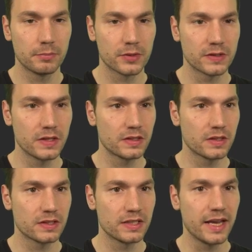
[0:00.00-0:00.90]
in
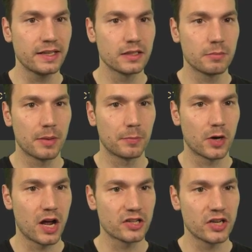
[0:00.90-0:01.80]
persistence yet in my
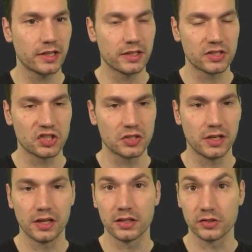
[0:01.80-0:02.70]
project. Let's
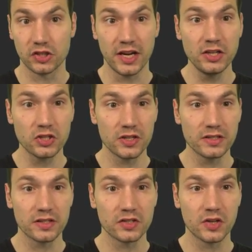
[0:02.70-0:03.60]
change
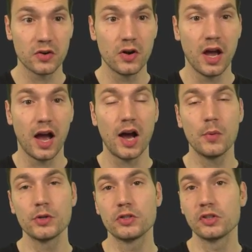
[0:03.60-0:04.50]
this. So how
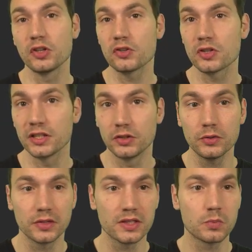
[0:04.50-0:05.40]
would you usually
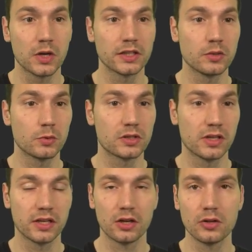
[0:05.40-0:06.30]
do this? Well, you would
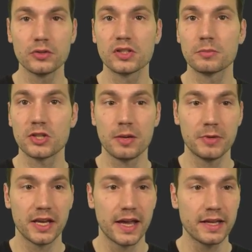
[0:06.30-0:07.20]
include some
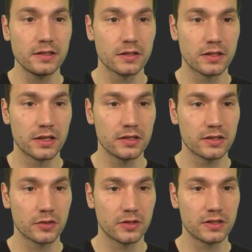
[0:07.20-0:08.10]
JPA entity.
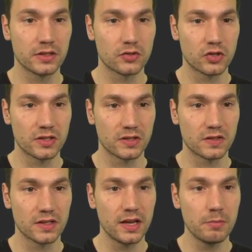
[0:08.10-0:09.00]
So this is just the
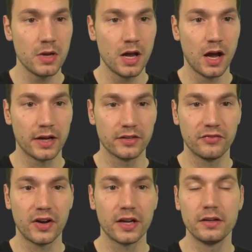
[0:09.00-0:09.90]
same. I
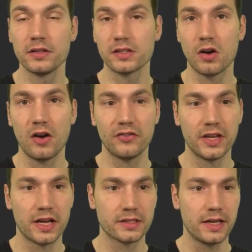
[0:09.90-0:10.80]
define this
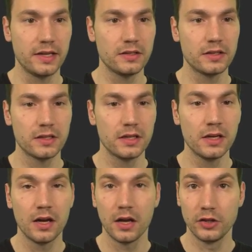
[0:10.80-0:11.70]
coffee as an
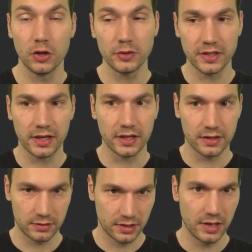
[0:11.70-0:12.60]
entity. Note that I
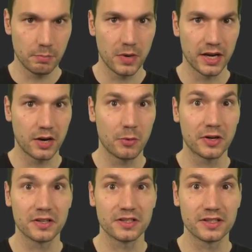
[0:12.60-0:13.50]
keep my
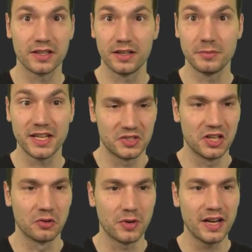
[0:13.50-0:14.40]
Quarkus
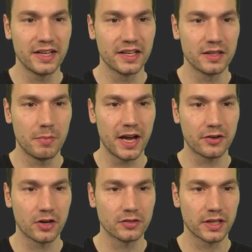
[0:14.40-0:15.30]
still running in the
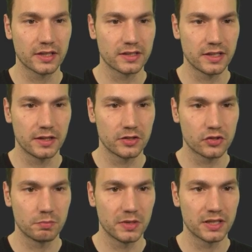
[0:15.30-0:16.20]
background. I can say this
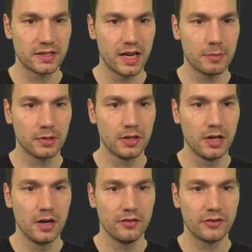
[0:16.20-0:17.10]
should be a table
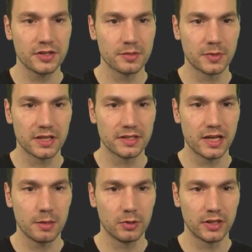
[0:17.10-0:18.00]
for some nice
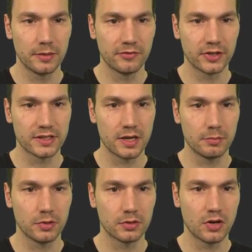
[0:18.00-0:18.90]
table name, for
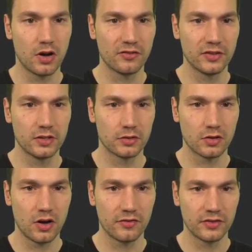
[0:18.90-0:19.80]
example, coffee or
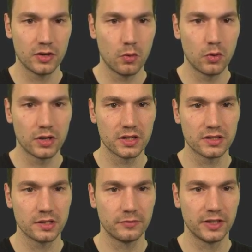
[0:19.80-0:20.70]
coffee order,
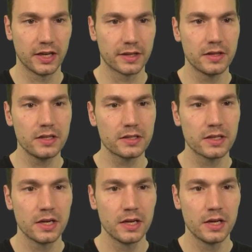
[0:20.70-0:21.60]
something like this.
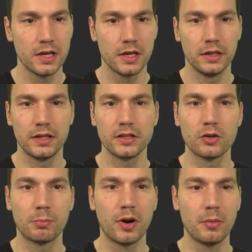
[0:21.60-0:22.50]
Then
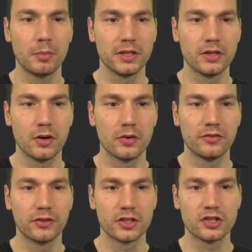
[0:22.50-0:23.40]
you probably know
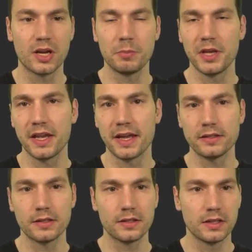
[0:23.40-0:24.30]
for JPA
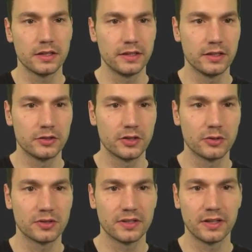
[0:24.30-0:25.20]
entity here,
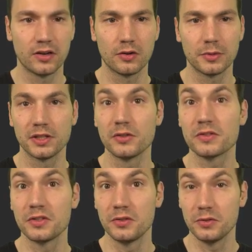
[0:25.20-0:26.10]
notes that I already
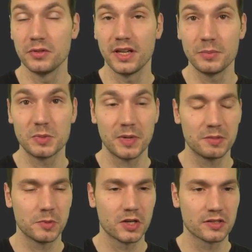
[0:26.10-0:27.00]
used a new
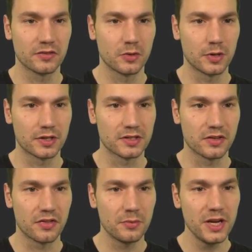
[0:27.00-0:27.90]
namespace because of Quarkus
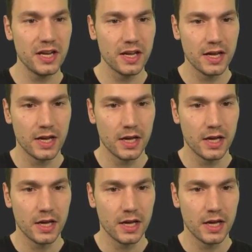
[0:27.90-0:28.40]
3.